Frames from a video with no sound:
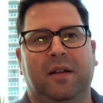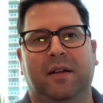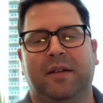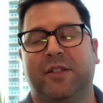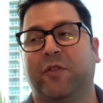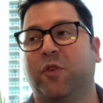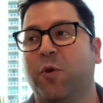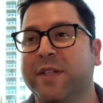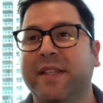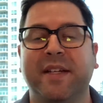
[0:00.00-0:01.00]
So of
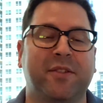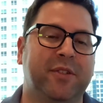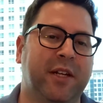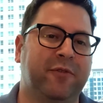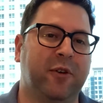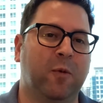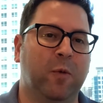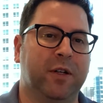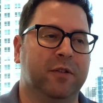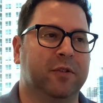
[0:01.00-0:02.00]
course things are different when
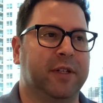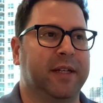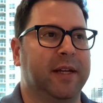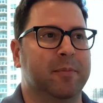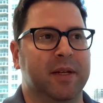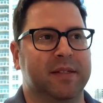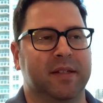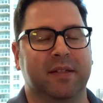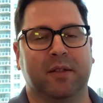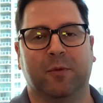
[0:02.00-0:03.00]
you're looking at
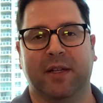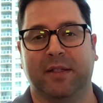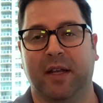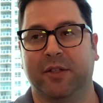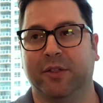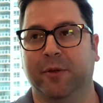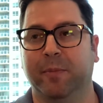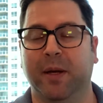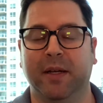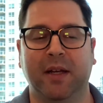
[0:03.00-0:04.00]
business and residential,
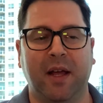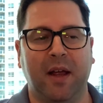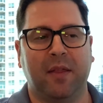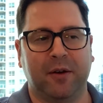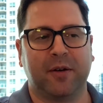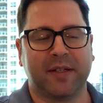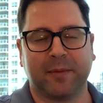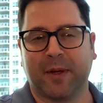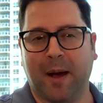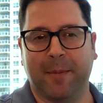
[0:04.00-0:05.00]
but there is some
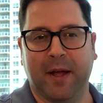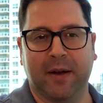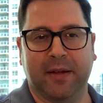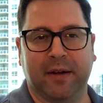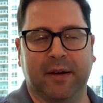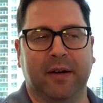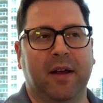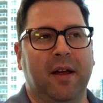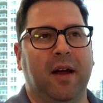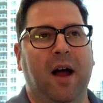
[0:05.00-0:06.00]
commonality there.
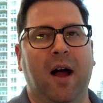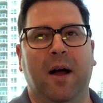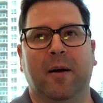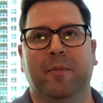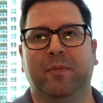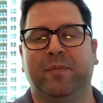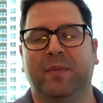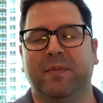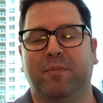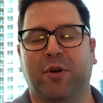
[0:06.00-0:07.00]

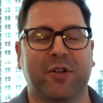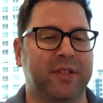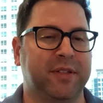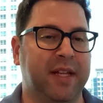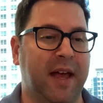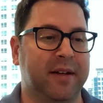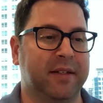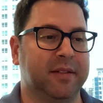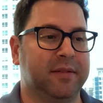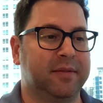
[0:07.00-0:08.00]
Personal
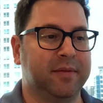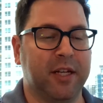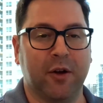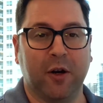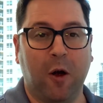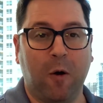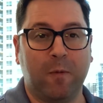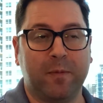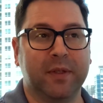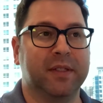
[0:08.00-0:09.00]
data, at
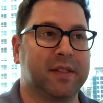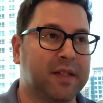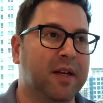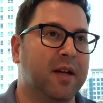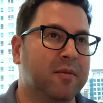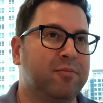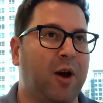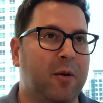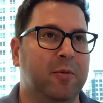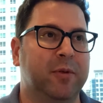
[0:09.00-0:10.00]
home is
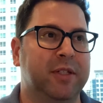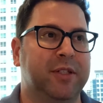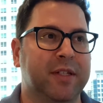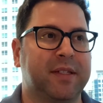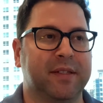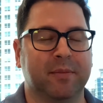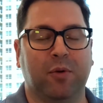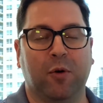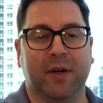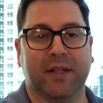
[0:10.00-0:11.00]
probably just as
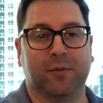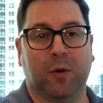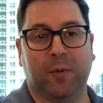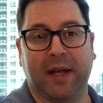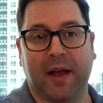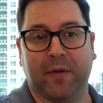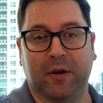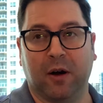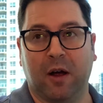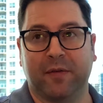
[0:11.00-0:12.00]
important as what we have in
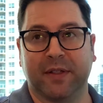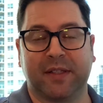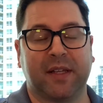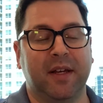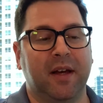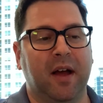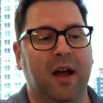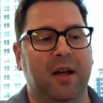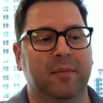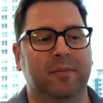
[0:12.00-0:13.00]
our office.
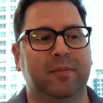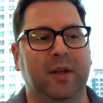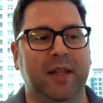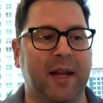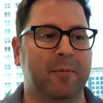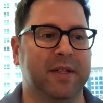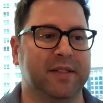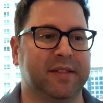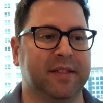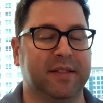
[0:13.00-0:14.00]
A lot of
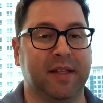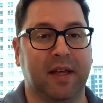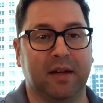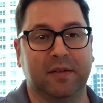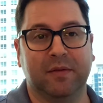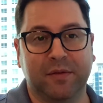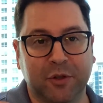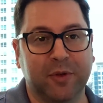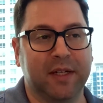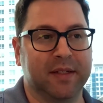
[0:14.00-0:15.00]
businesses, they do
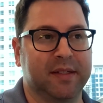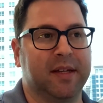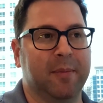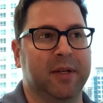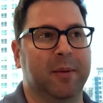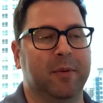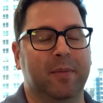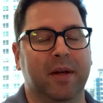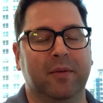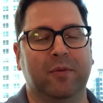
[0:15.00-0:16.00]
need to step it up a
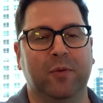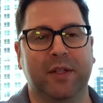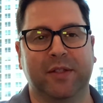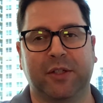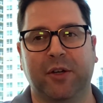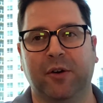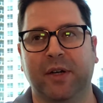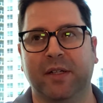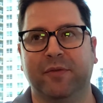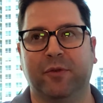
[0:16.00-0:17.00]
bit in
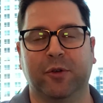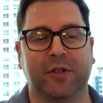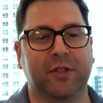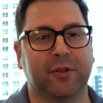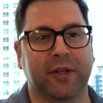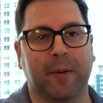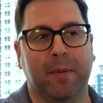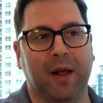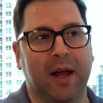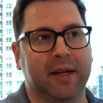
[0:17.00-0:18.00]
security for certain
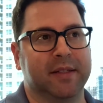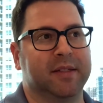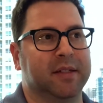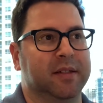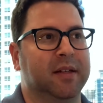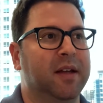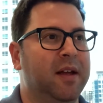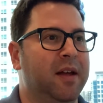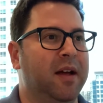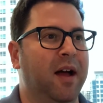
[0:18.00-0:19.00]
compliance and
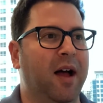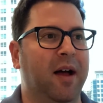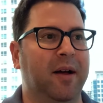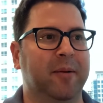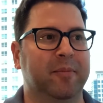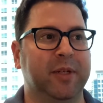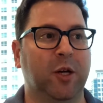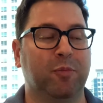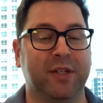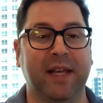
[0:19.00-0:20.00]

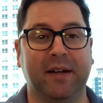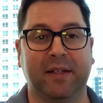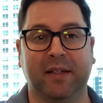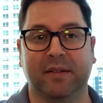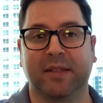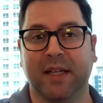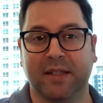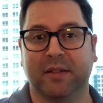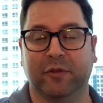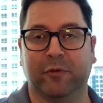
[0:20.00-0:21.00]
protecting
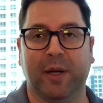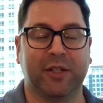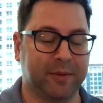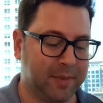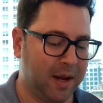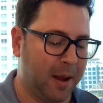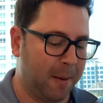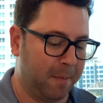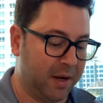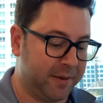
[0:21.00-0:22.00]
sensitive information.
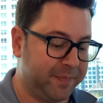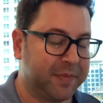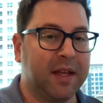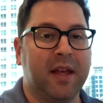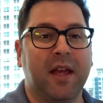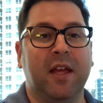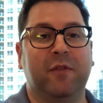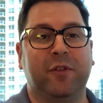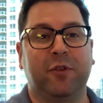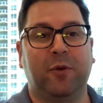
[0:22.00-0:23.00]
But
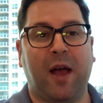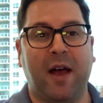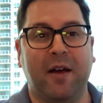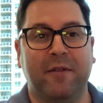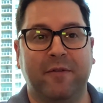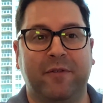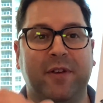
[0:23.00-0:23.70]
if you have